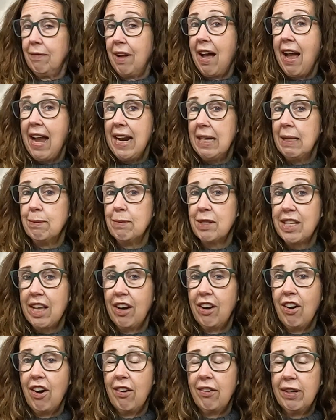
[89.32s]
items that
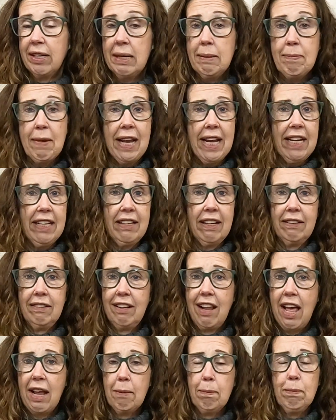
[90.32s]
are already made. A
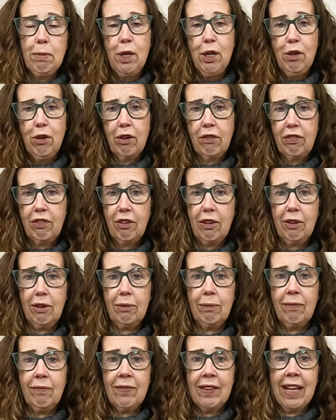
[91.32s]
lot of
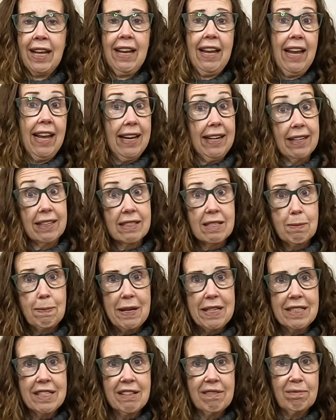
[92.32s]
beautiful and
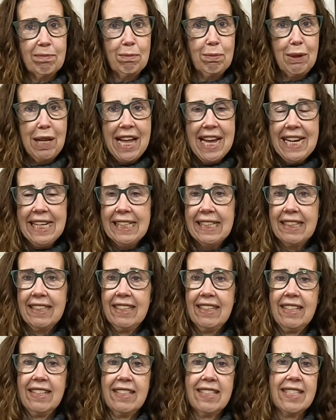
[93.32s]
expensive
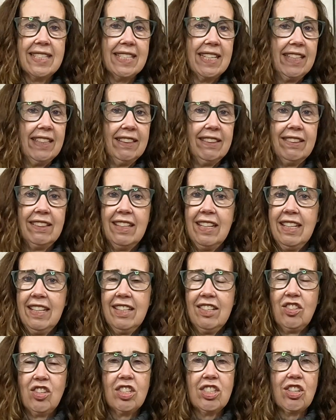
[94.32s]
blankets and
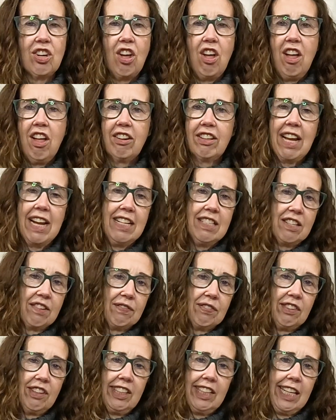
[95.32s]
just all kinds
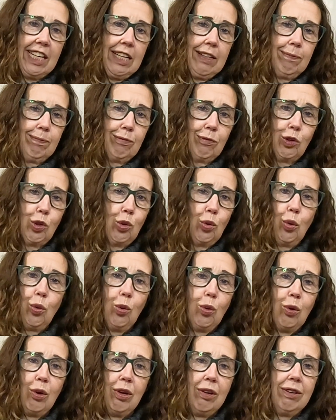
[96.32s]
of really
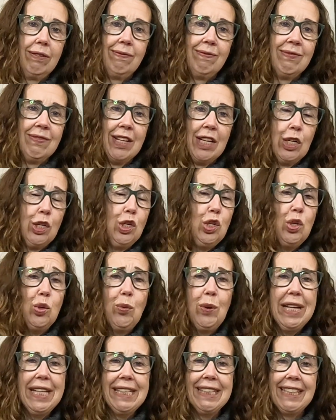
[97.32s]
cool
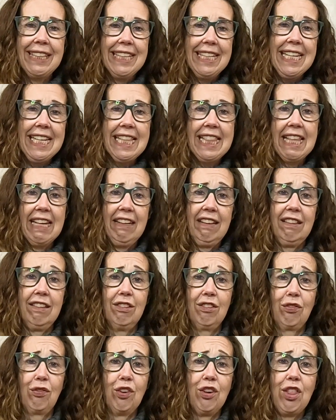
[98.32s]
New England-y
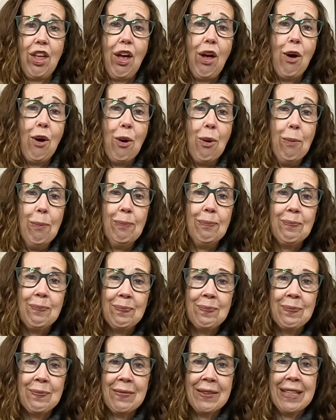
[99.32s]
things for the home.
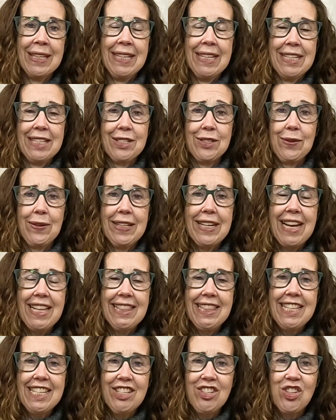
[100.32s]
So I
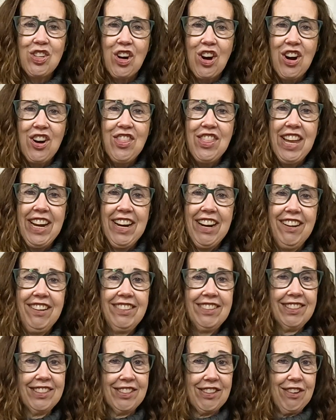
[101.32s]
got this yarn there,
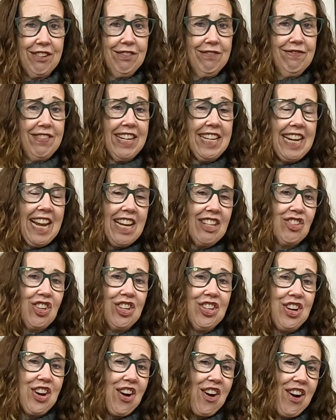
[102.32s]
so
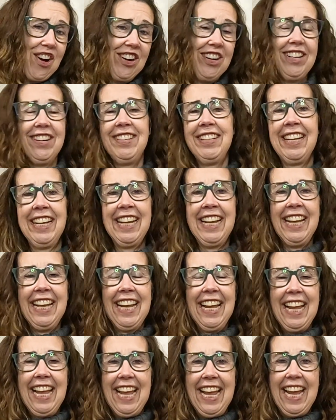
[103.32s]
vacation yarn,
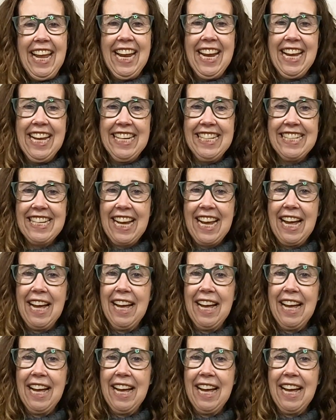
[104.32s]
and